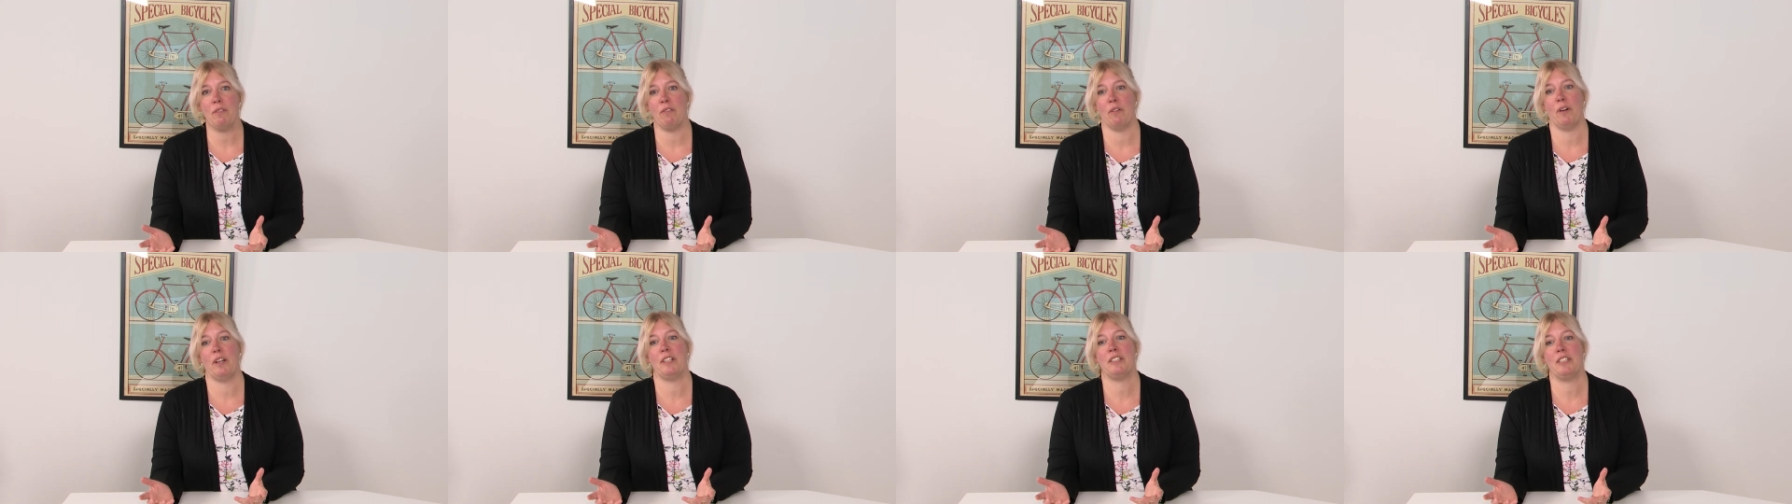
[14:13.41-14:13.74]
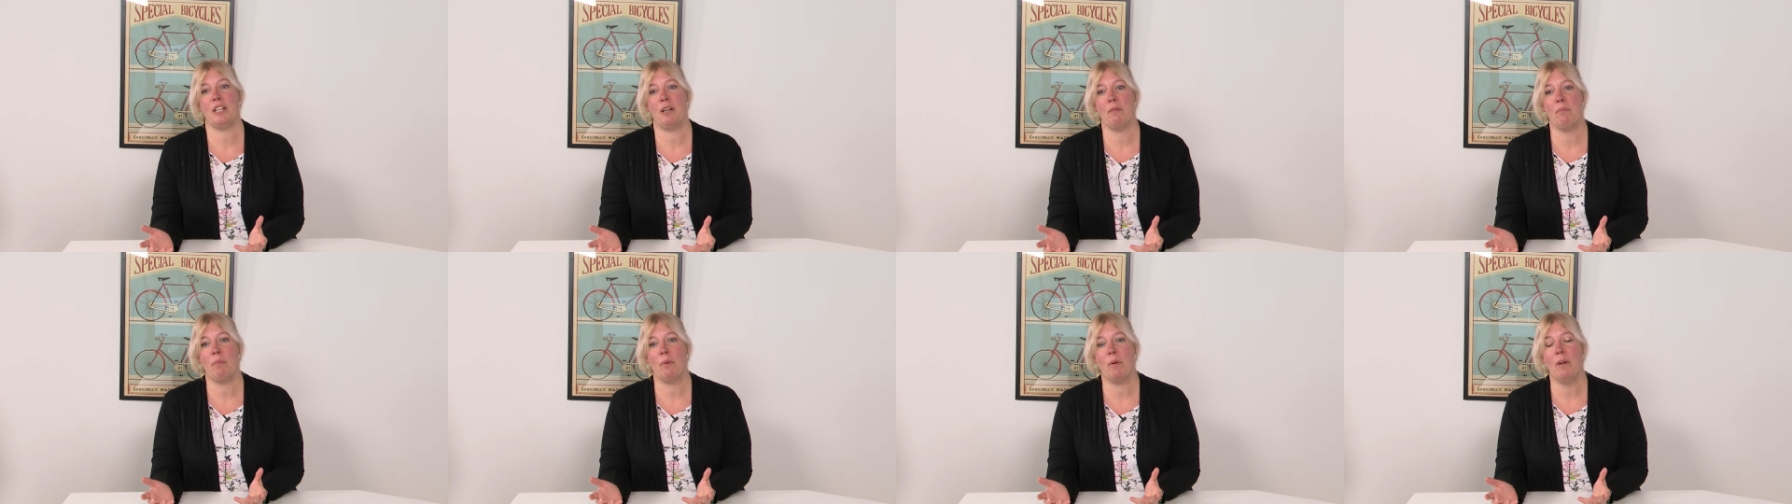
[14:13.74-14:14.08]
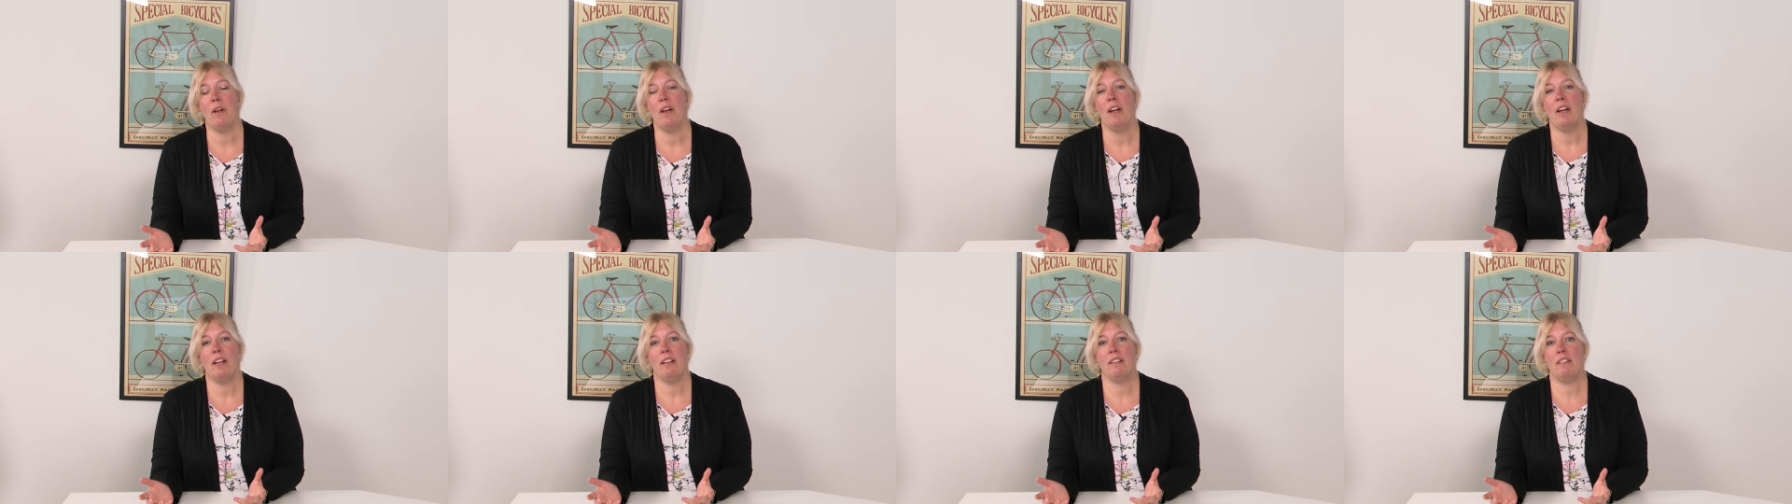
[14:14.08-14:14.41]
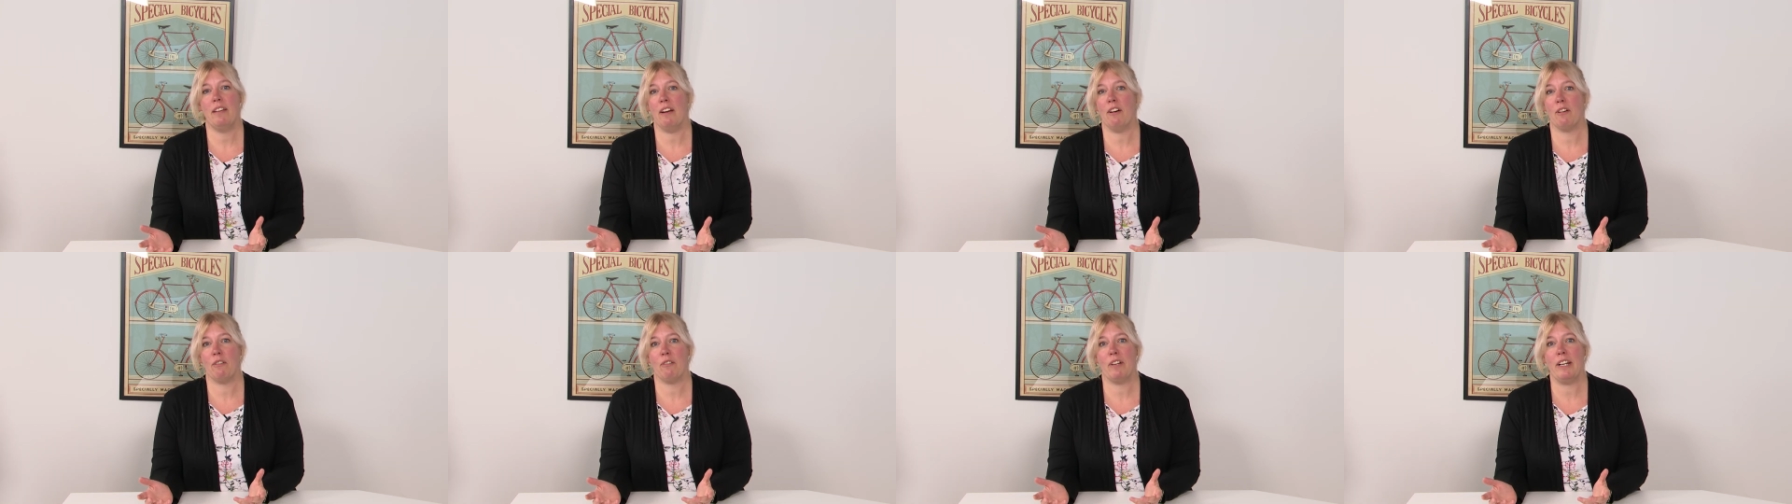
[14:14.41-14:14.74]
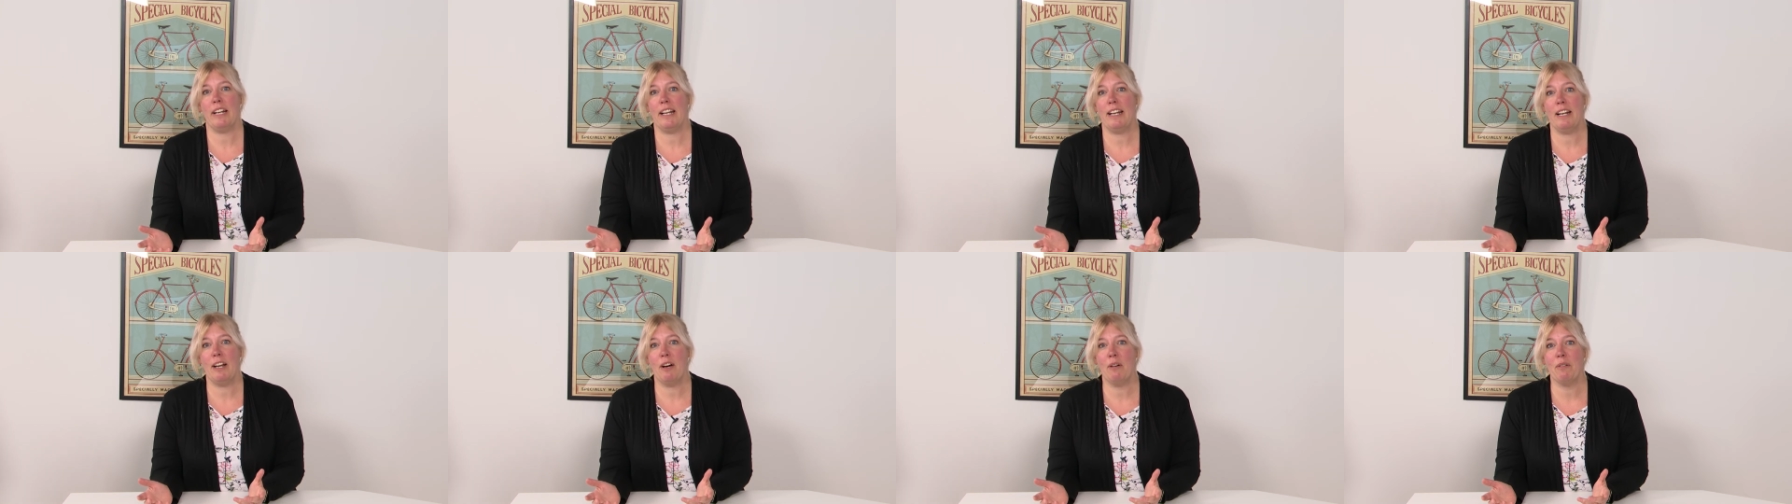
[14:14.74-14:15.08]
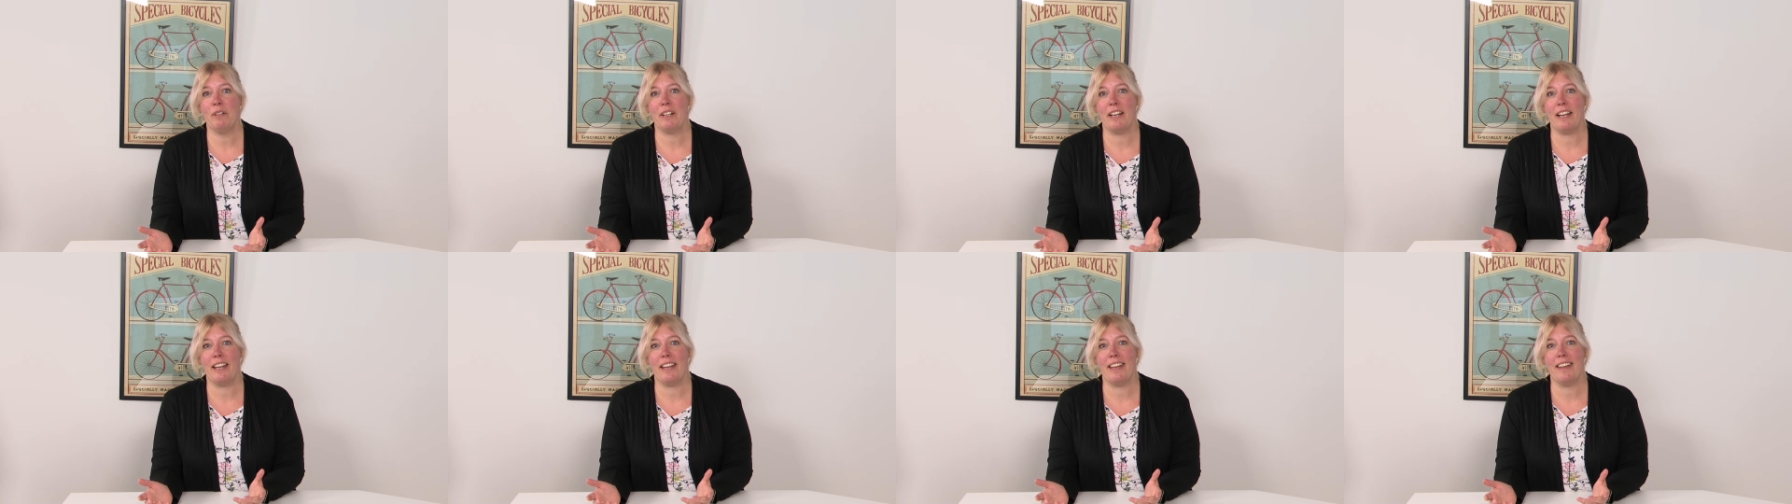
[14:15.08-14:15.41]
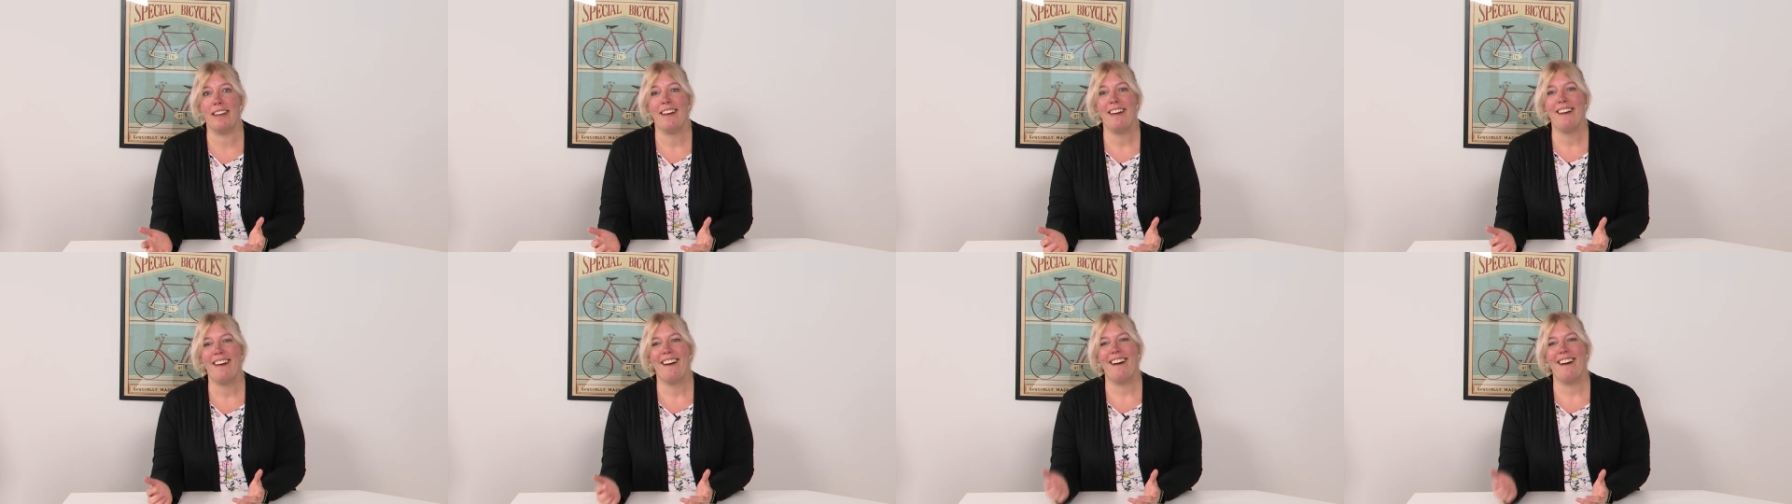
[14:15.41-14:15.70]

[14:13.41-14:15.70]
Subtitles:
for example, they are really lonely.